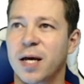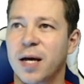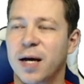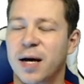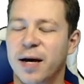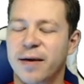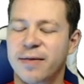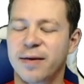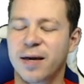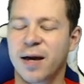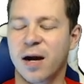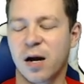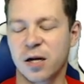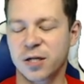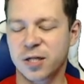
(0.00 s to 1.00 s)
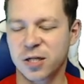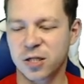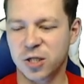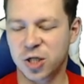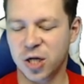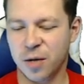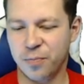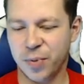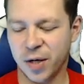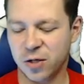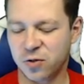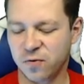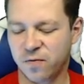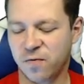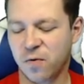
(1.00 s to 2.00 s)
I think Argine is jumping
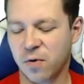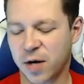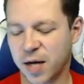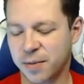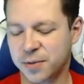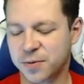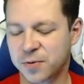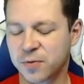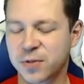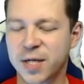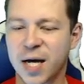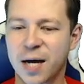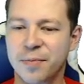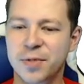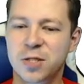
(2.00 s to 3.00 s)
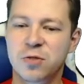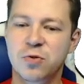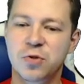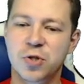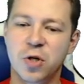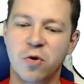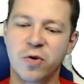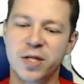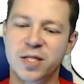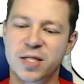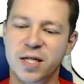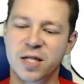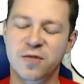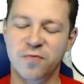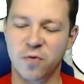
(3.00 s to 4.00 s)
to 4 clubs for diamonds to show a
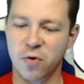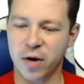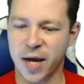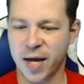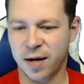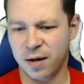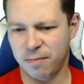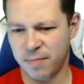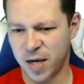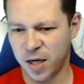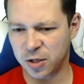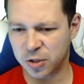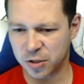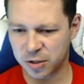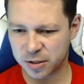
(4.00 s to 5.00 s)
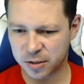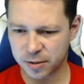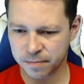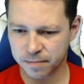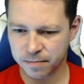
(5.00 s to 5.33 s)
6-4 hand in majors.